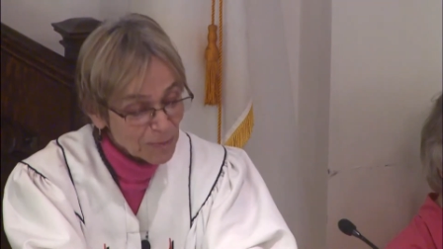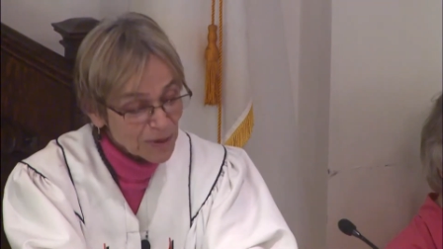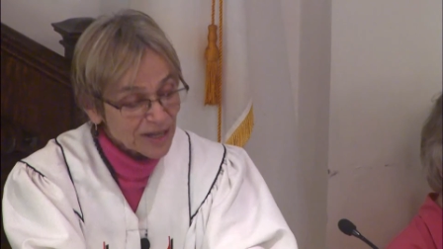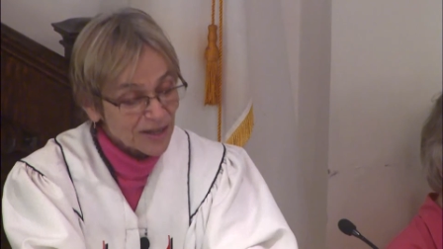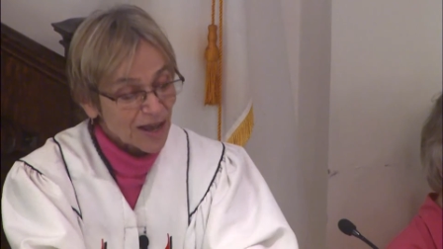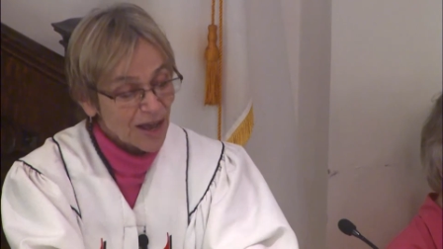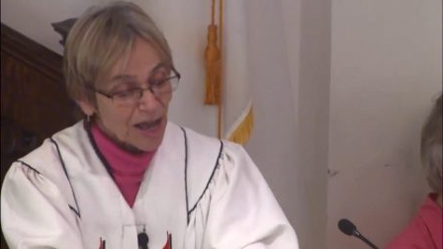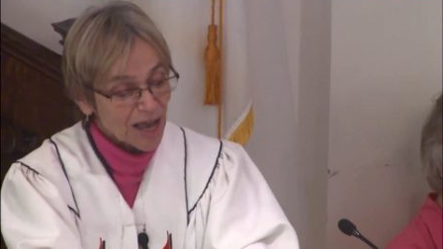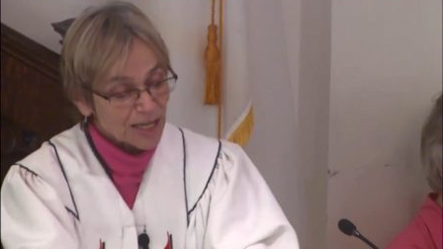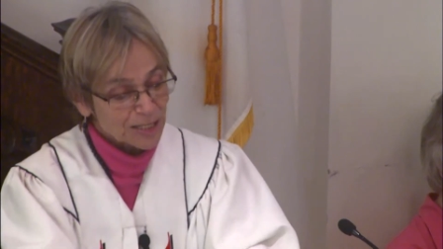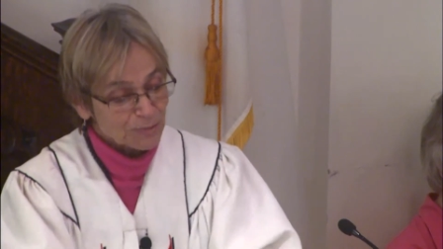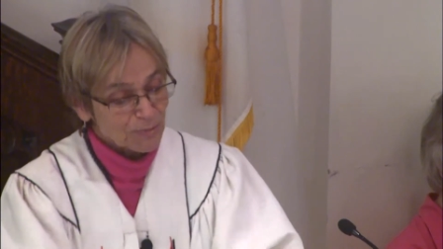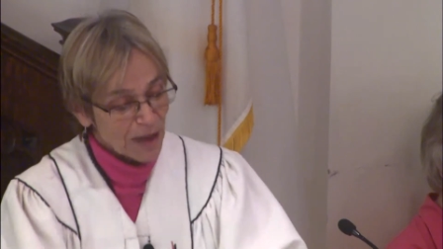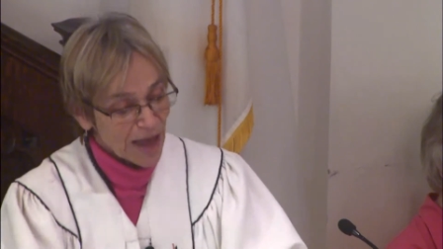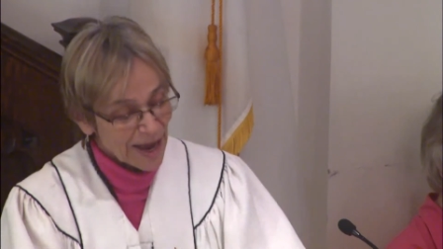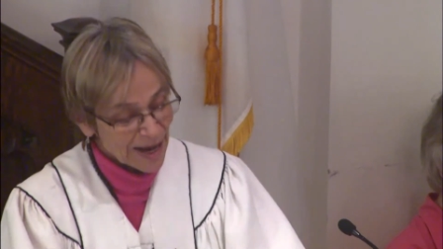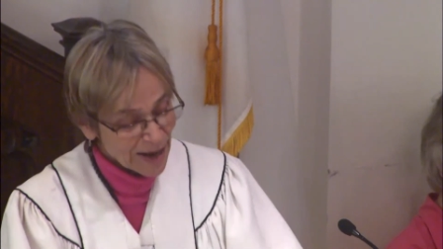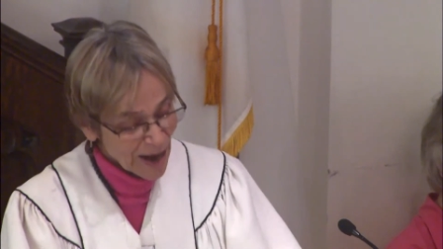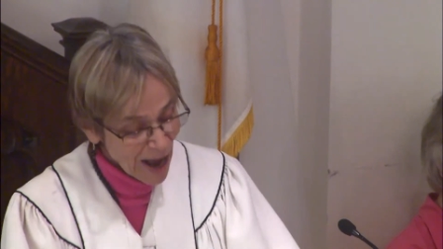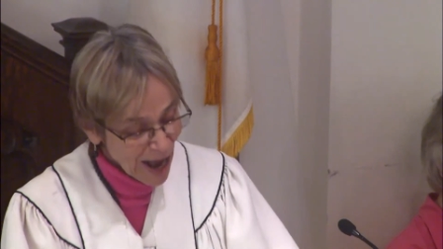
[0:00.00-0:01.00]
because
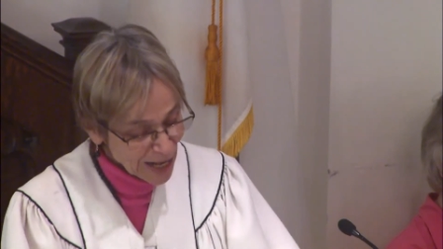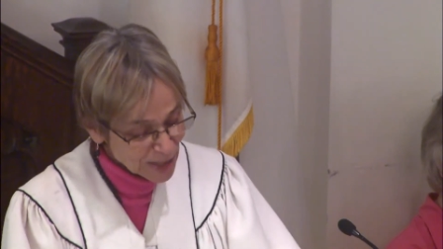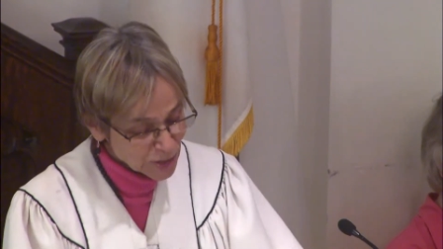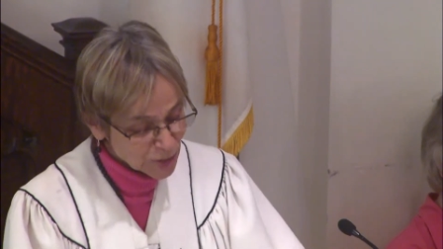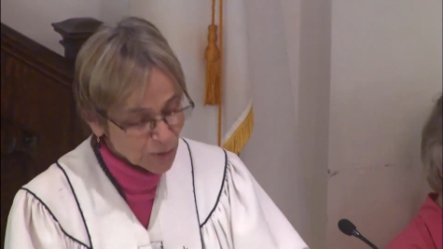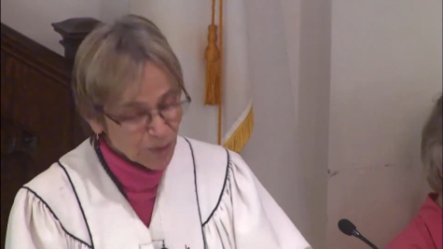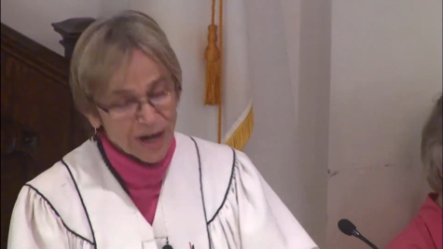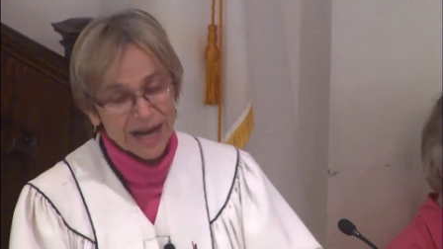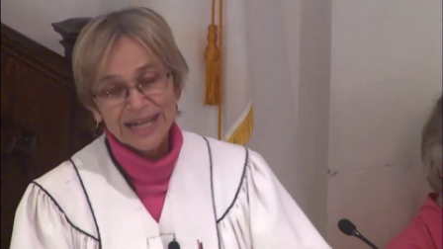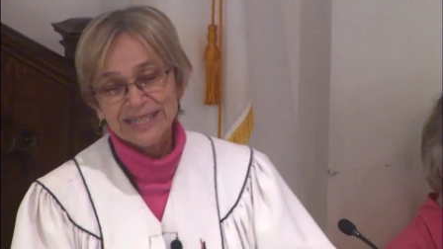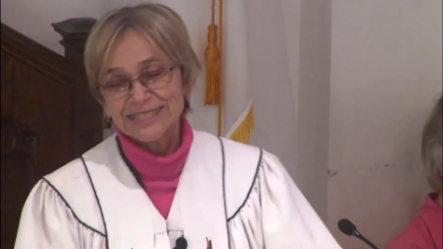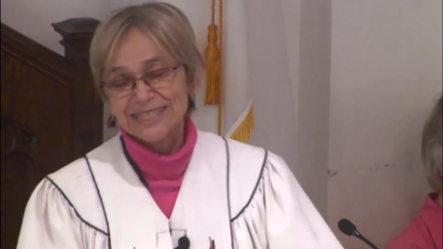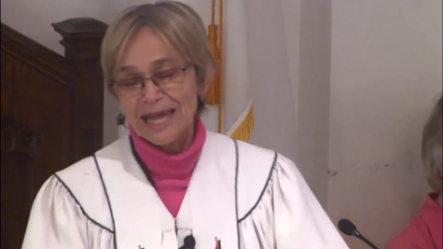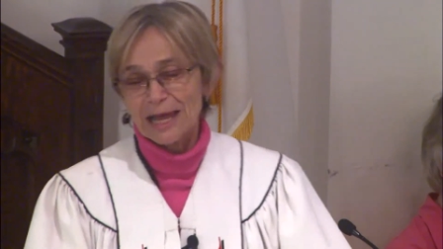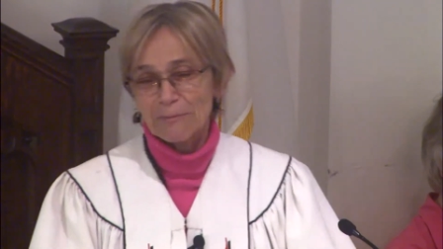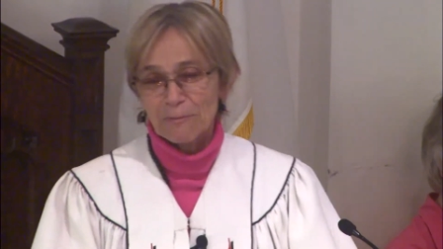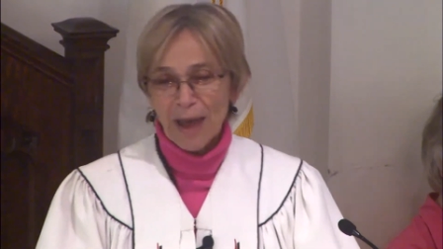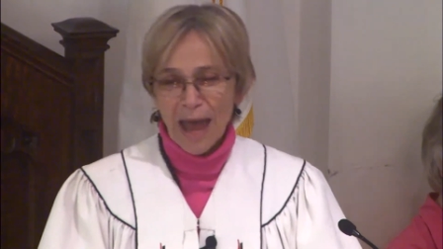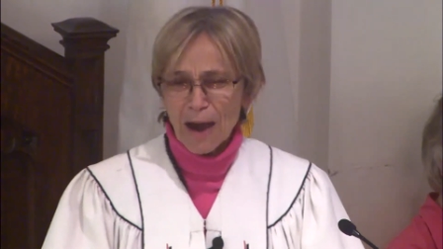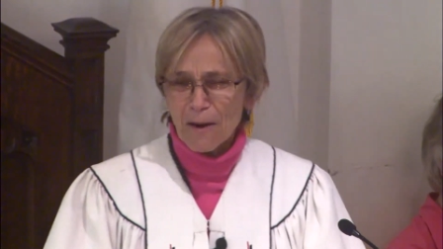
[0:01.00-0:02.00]
by God's grace
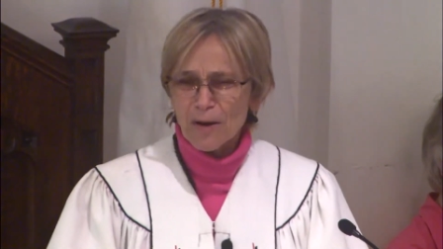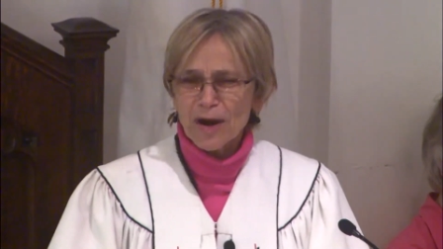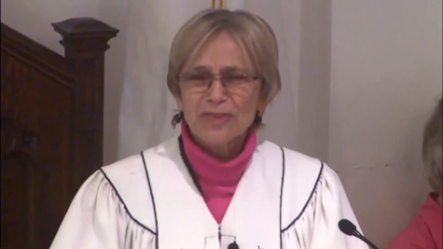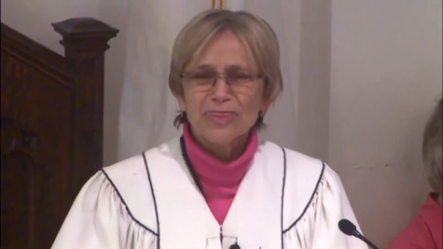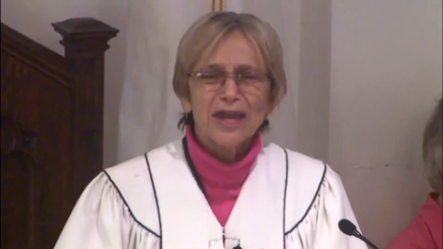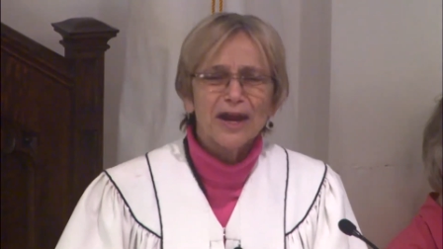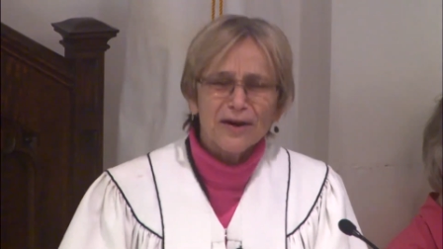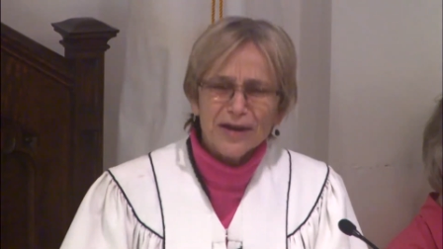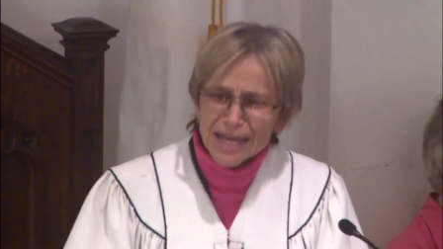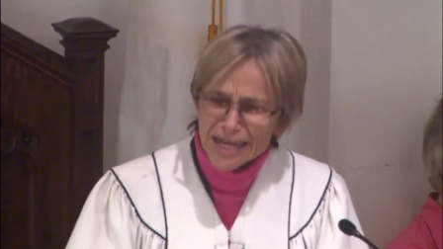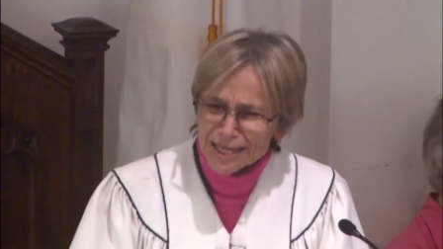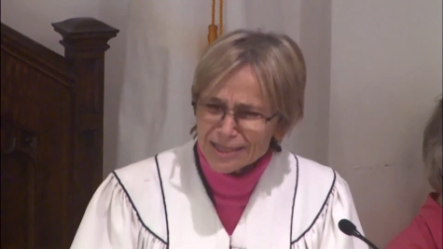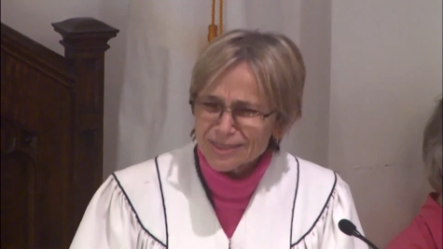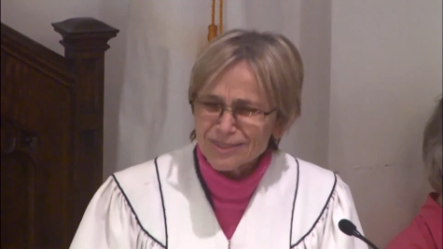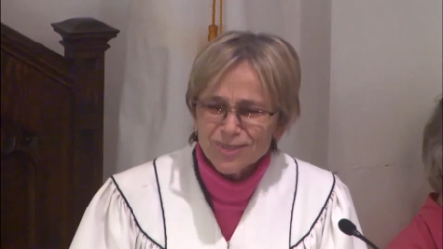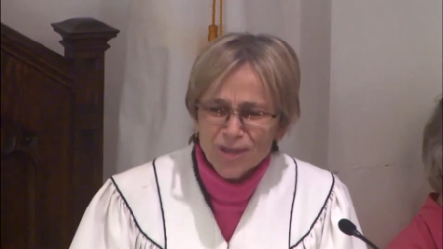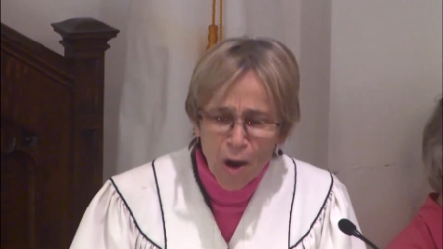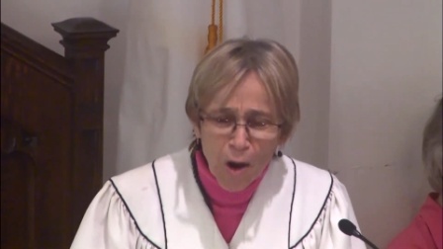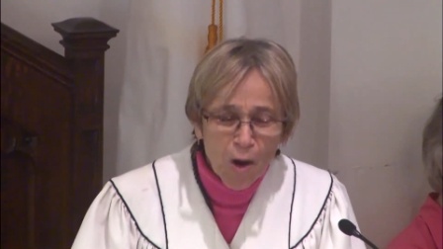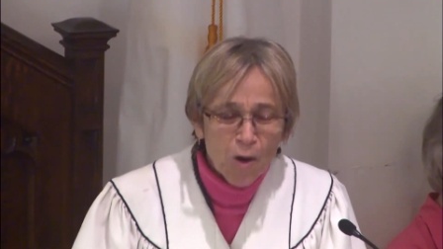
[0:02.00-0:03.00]
and power there is
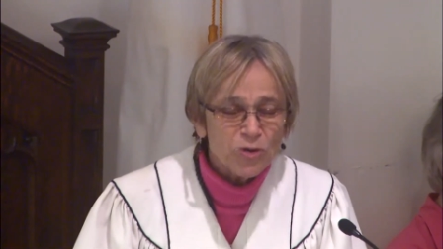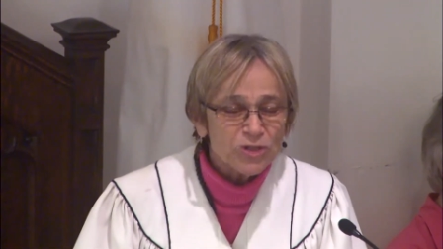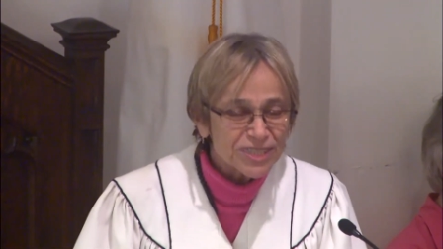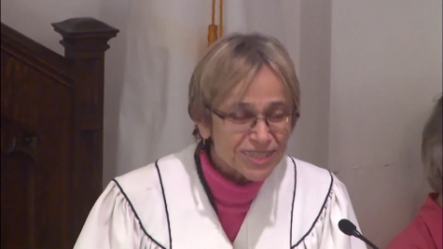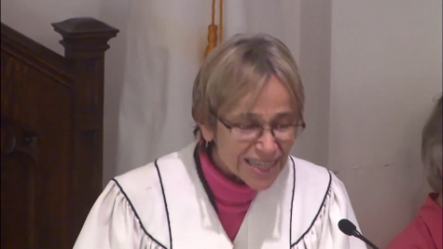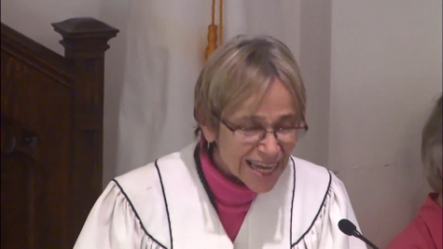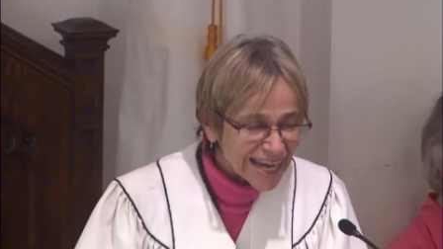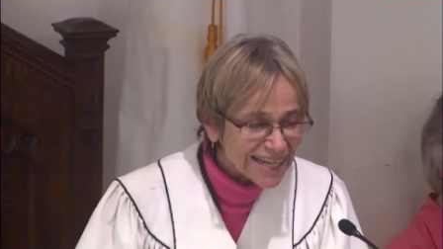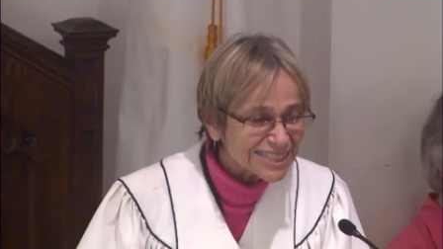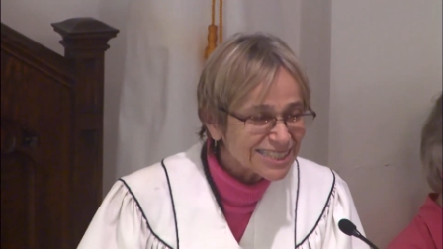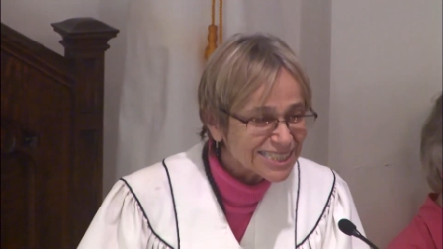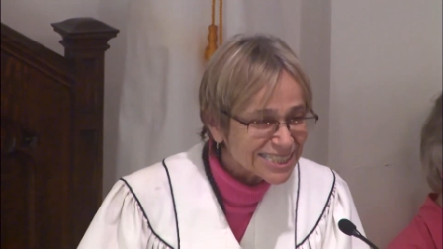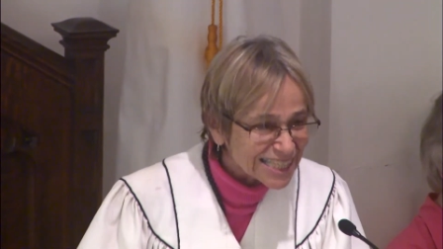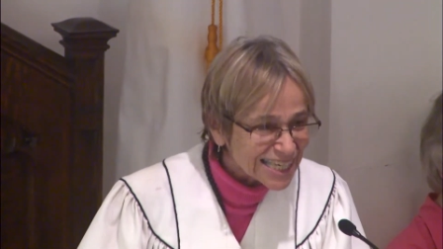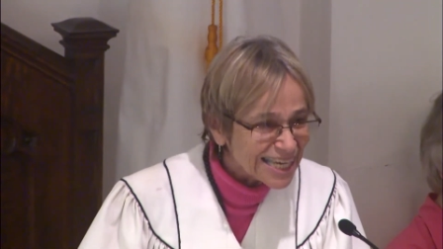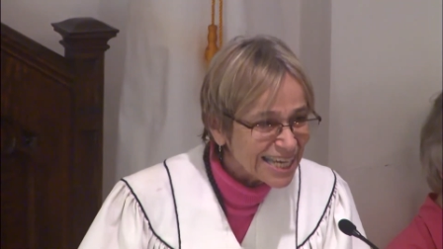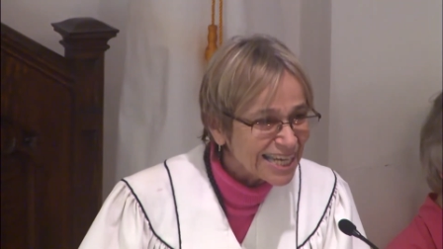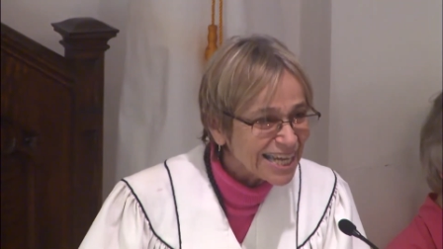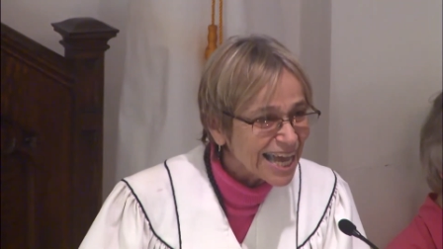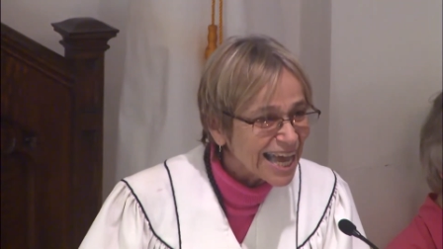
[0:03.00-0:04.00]
no such
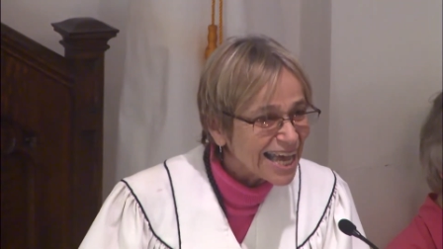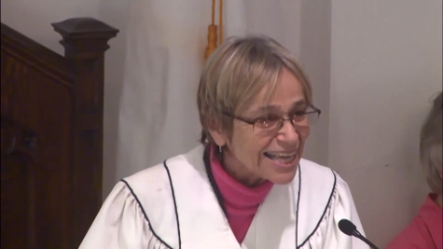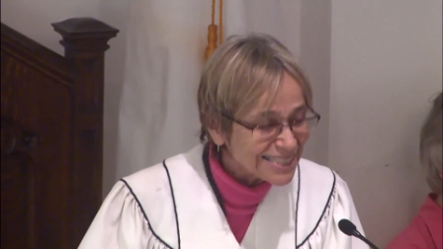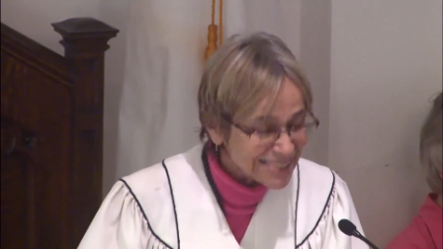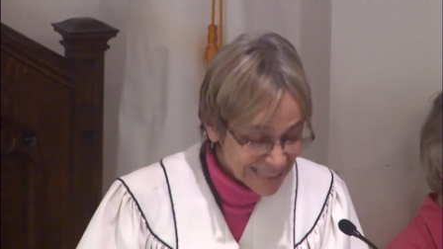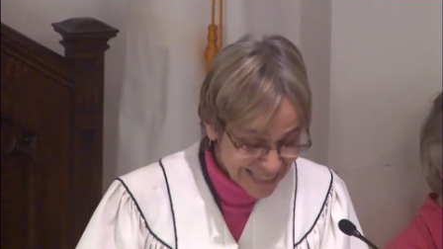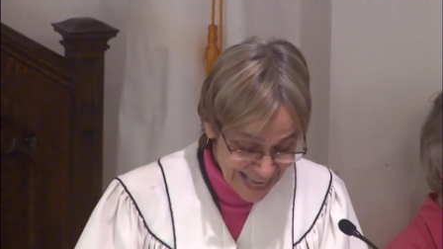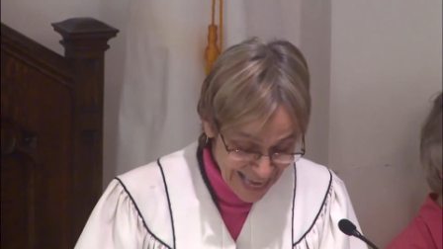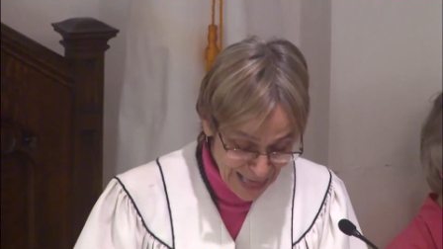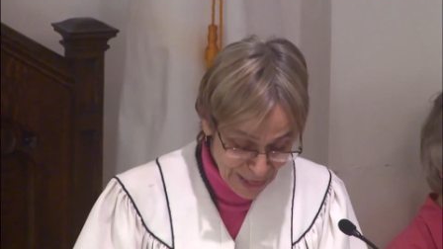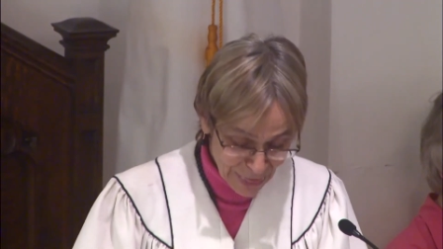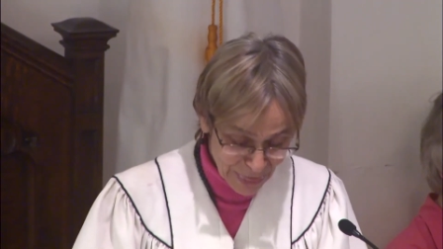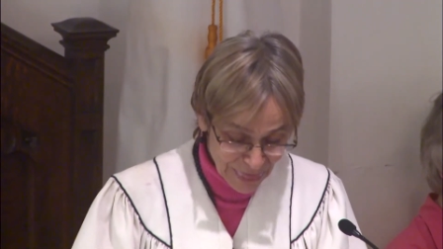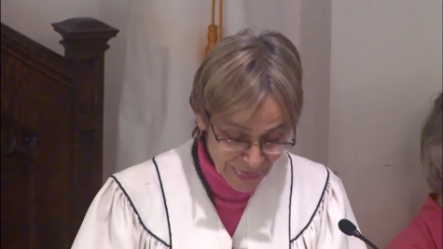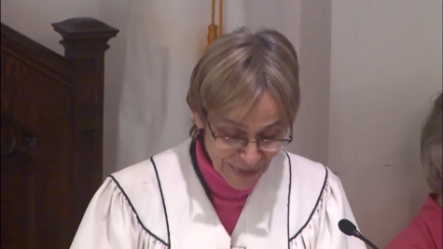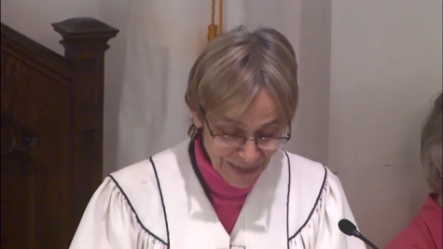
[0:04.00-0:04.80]
thing as death."